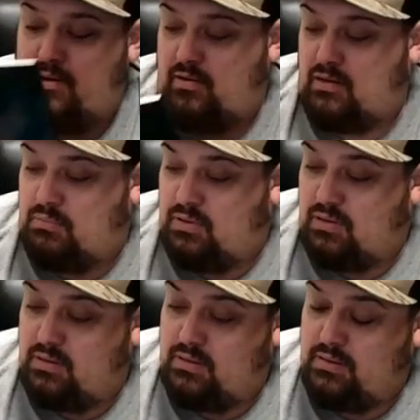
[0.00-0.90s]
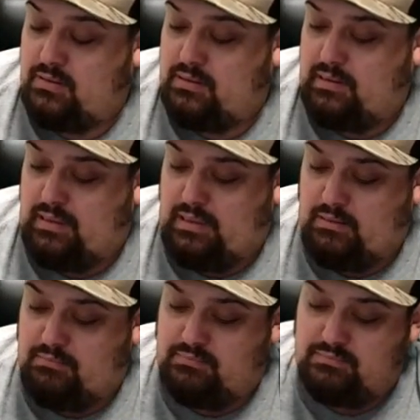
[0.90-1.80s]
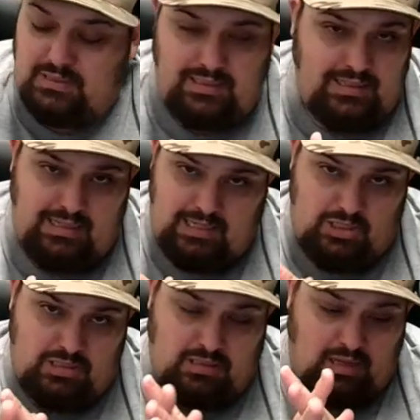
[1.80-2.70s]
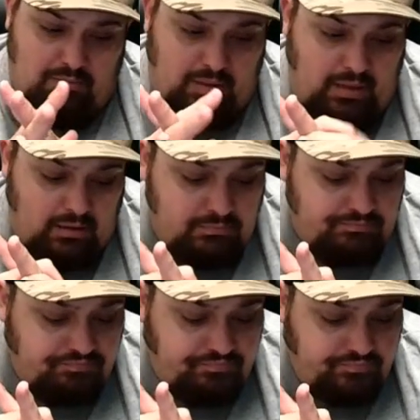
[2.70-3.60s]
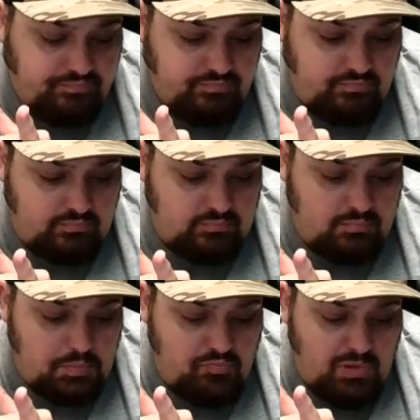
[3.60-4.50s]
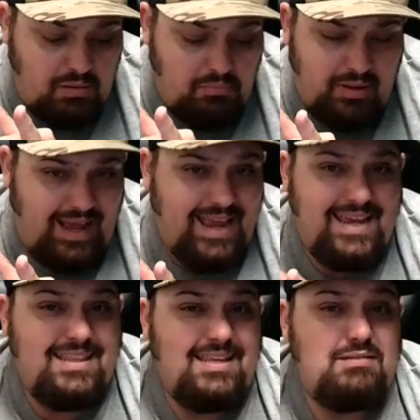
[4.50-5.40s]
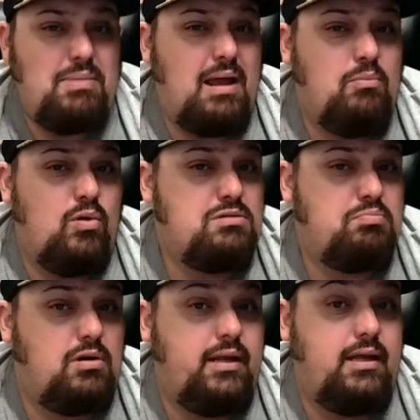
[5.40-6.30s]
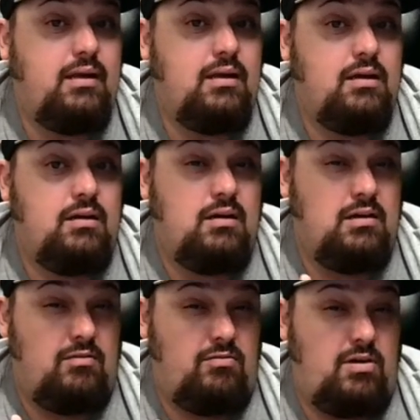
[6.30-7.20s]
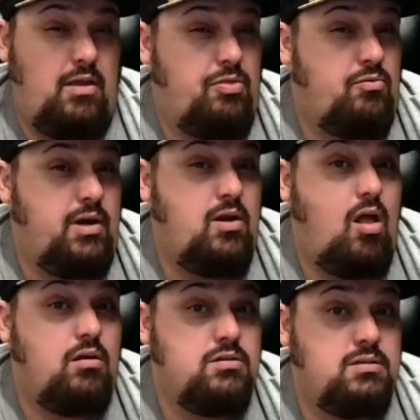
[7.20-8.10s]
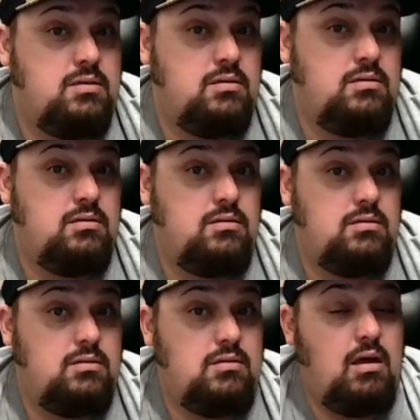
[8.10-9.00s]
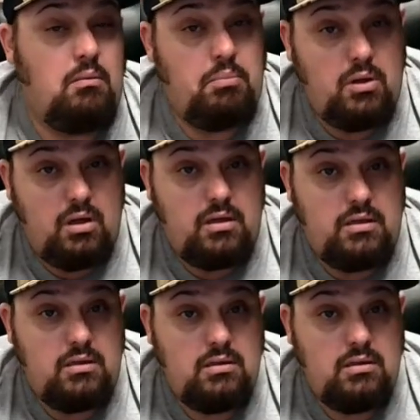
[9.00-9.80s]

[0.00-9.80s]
on your book, um, just a lot better. But I can get these bad boys printed for around $3 a book.